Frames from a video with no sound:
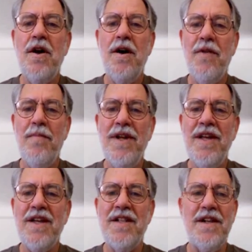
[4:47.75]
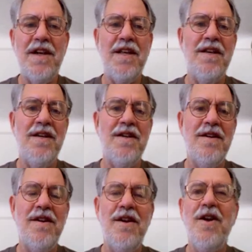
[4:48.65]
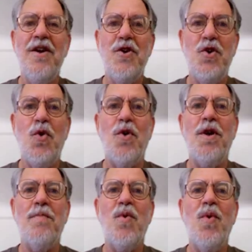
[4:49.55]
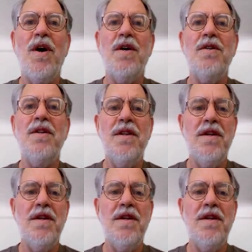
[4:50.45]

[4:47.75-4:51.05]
of the money clinic. Door number 1.